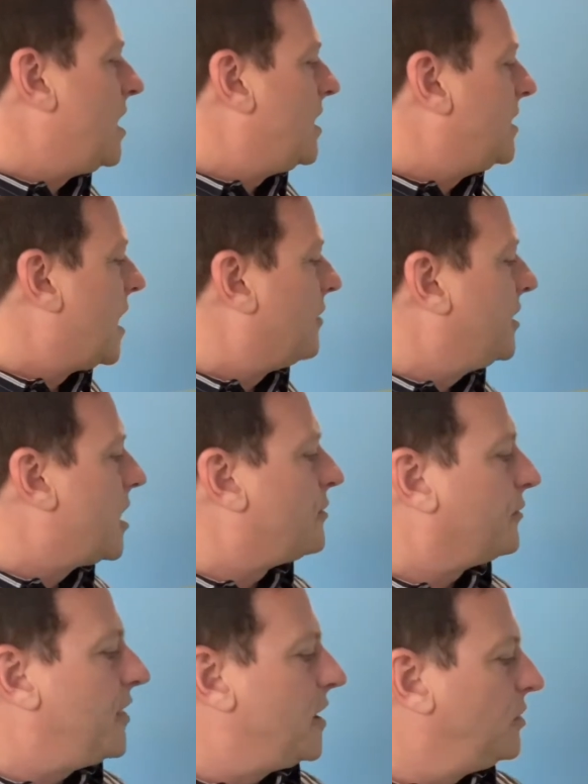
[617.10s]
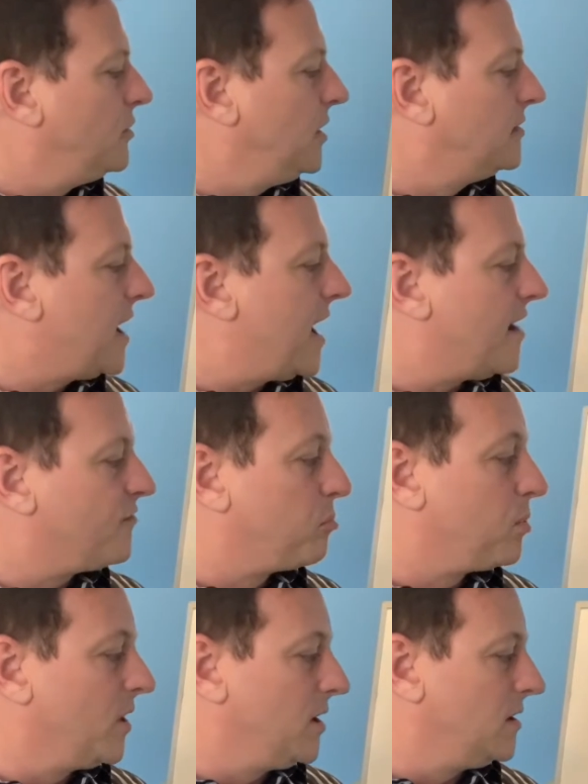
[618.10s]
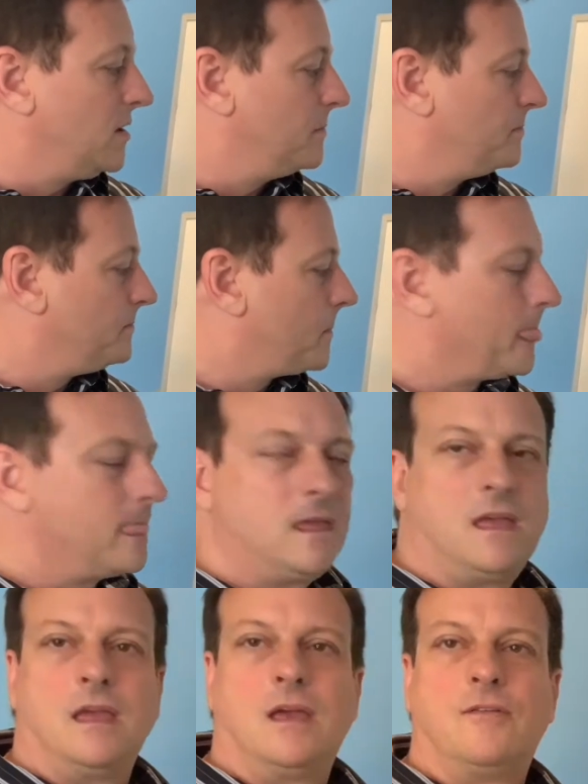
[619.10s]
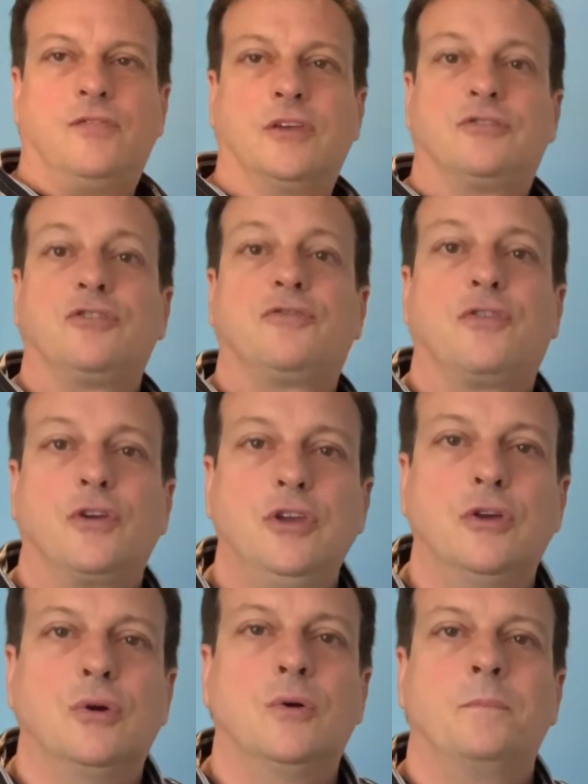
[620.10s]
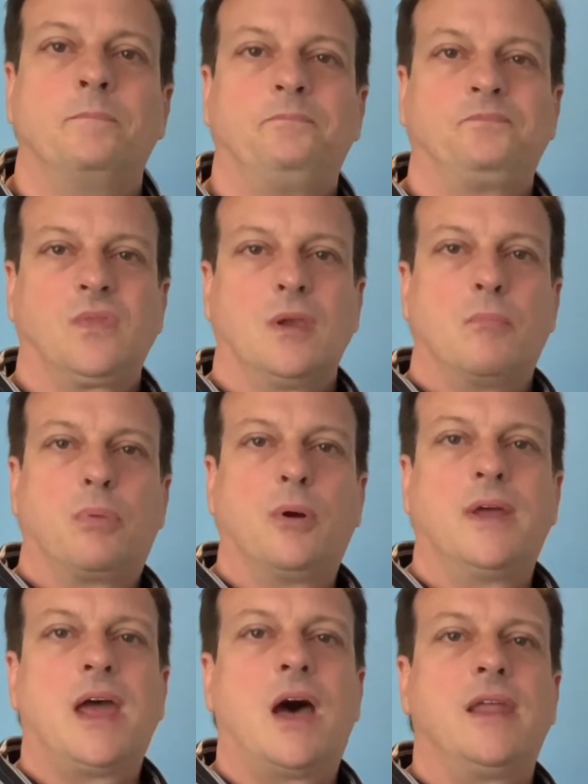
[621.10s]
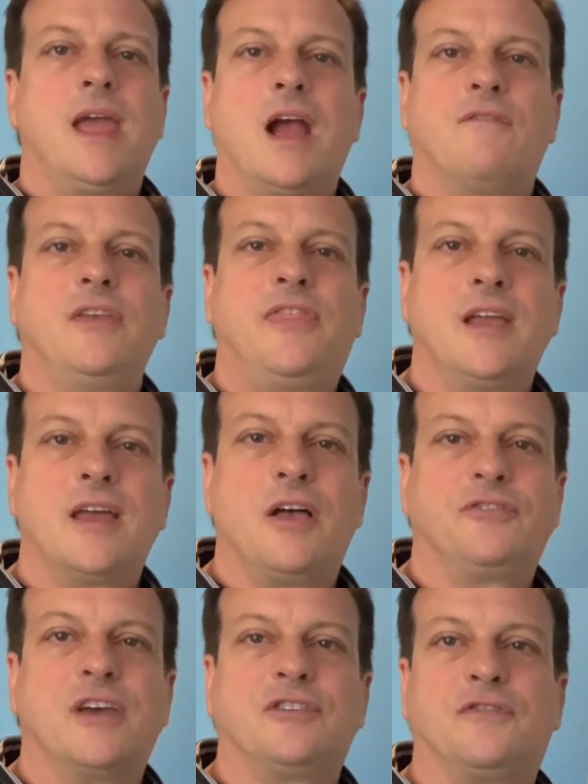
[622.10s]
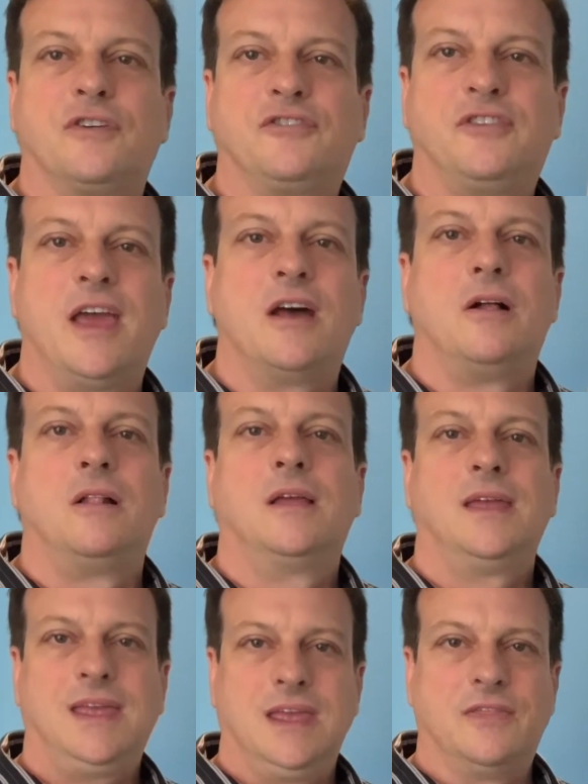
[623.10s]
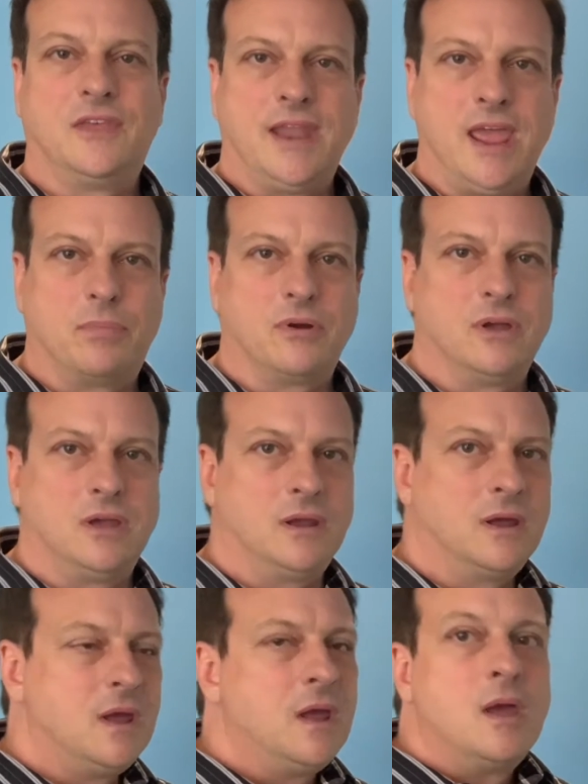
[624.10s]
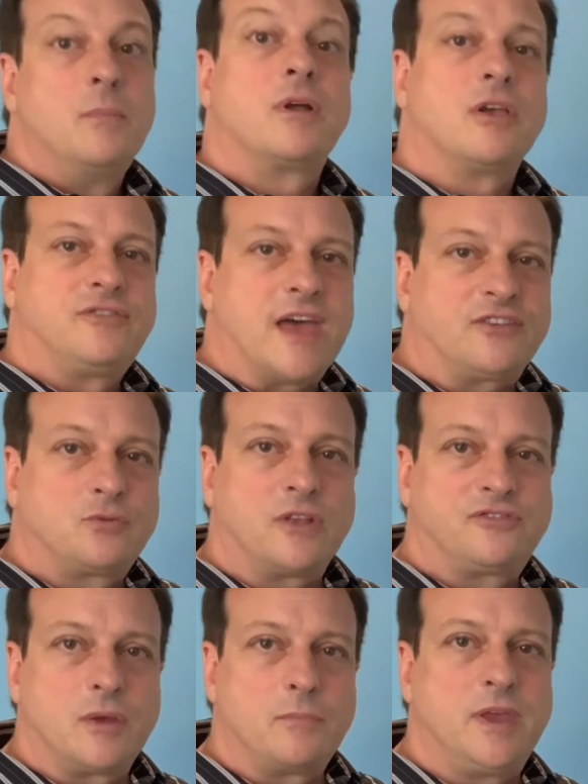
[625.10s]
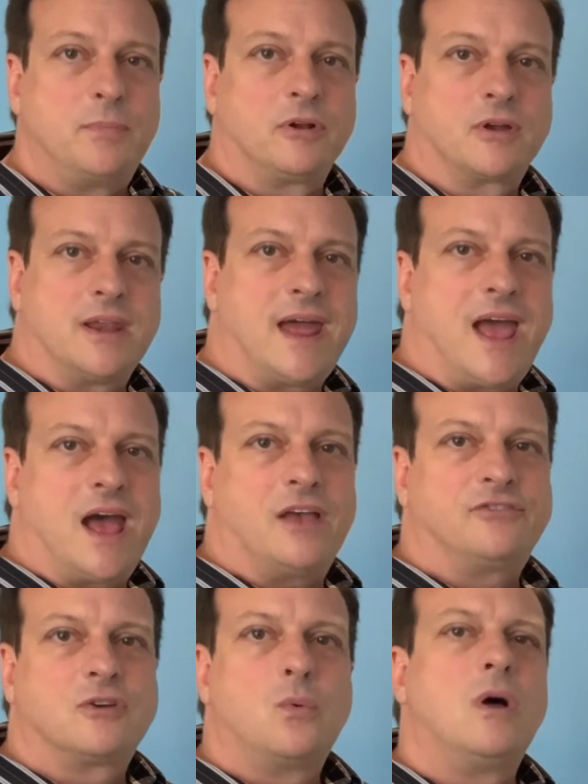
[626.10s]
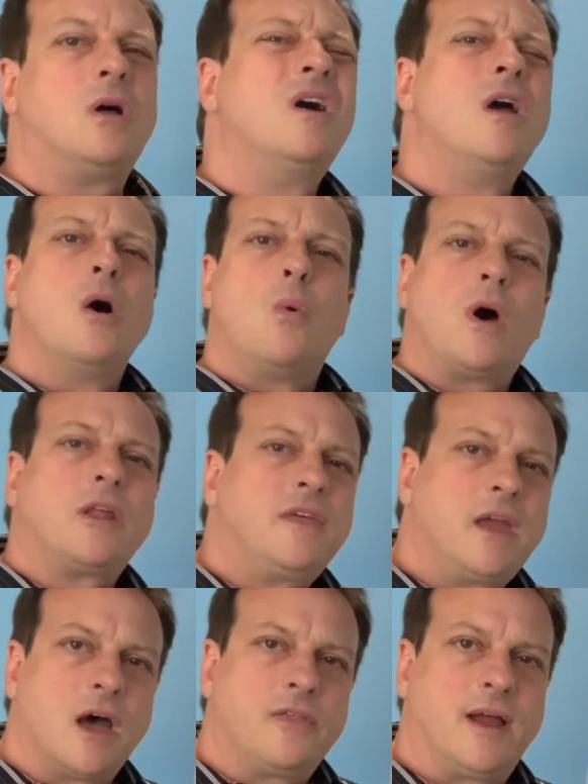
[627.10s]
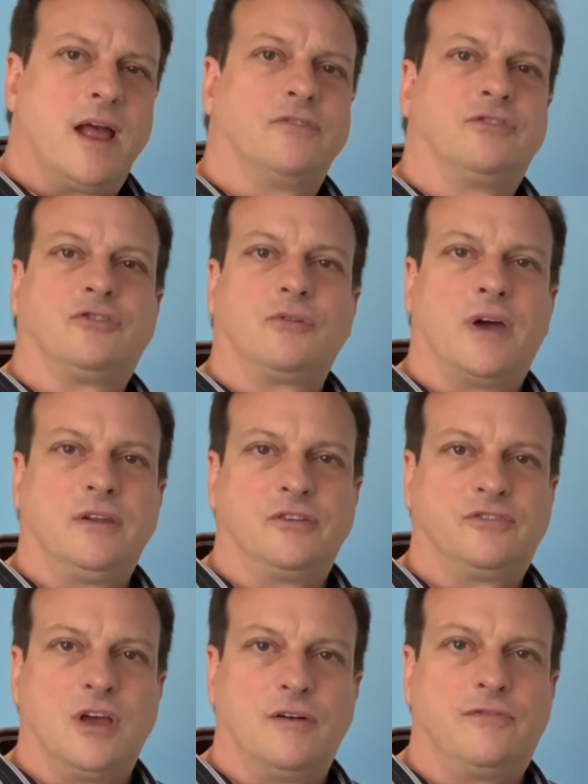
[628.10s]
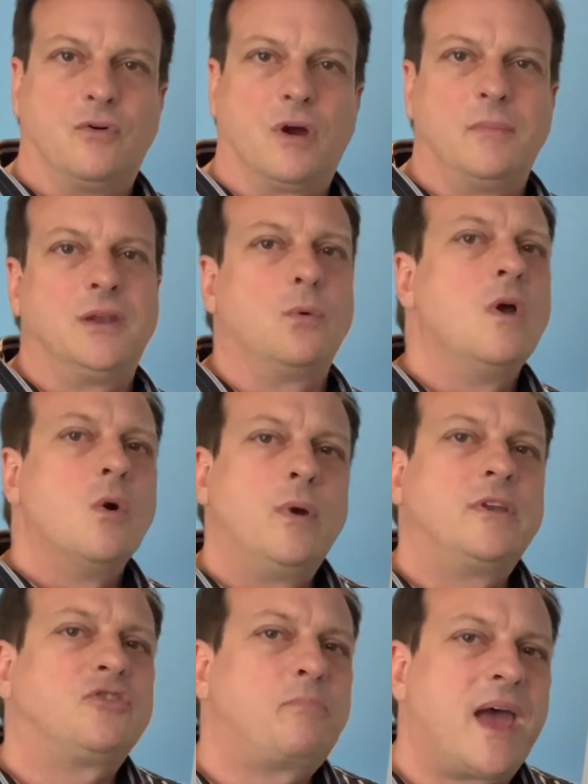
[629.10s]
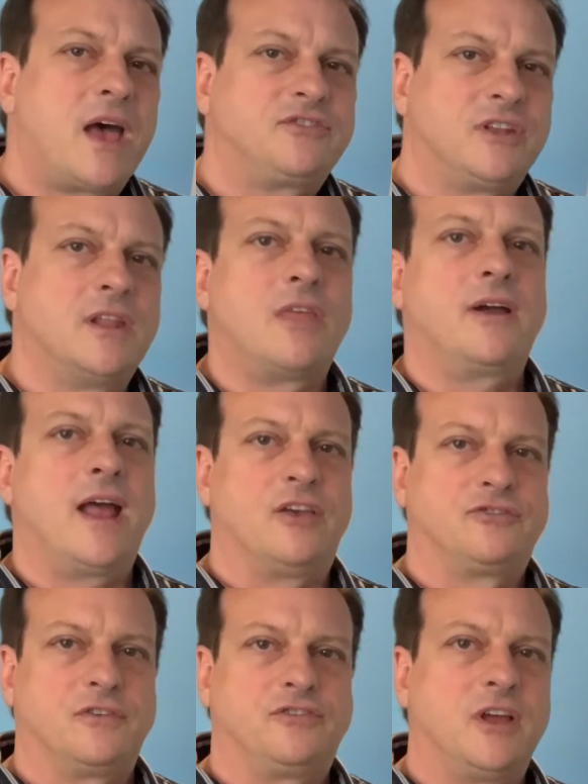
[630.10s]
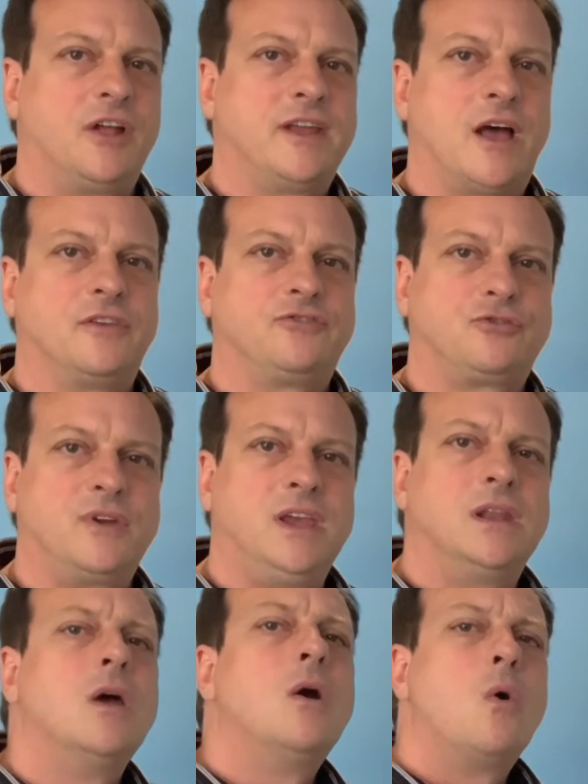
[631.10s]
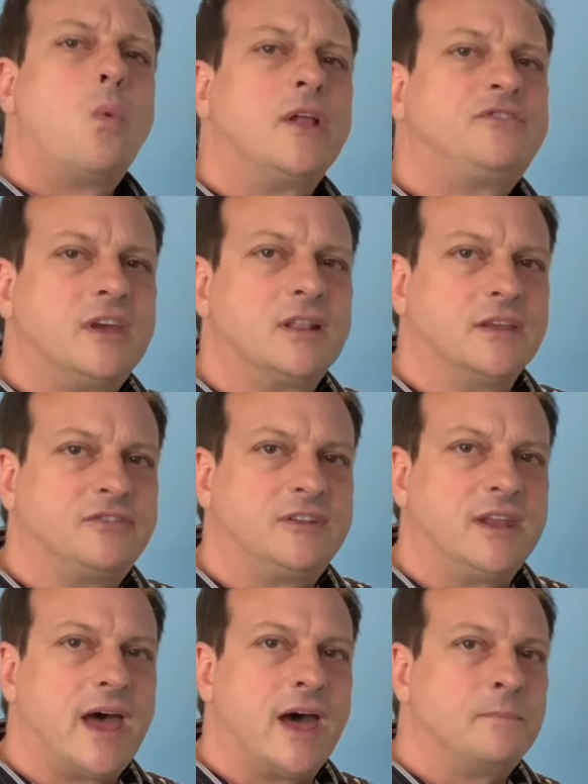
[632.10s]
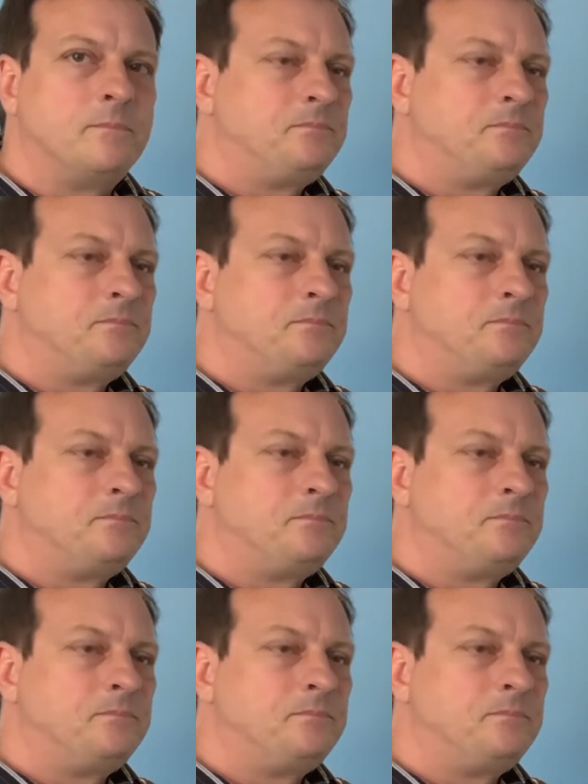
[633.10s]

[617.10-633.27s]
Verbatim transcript: Now the other thing you need to have printed this is for you. Print out everything else that's for sale in the neighborhood because that's what some people are going to ask. Well, what do the other houses around here sell for? I mean, we just passed another house for sale down the street. What's it listed at?